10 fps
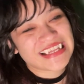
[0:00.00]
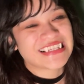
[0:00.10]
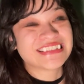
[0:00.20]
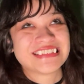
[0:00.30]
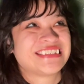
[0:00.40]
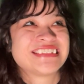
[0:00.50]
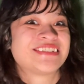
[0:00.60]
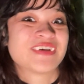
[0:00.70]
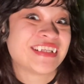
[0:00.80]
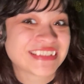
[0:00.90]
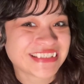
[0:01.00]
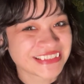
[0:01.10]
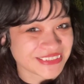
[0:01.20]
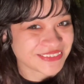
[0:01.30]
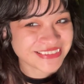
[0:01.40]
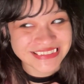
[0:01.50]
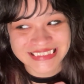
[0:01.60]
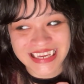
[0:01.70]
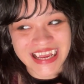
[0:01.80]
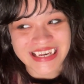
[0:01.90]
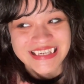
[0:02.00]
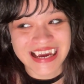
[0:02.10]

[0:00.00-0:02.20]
and it's just fun to do, and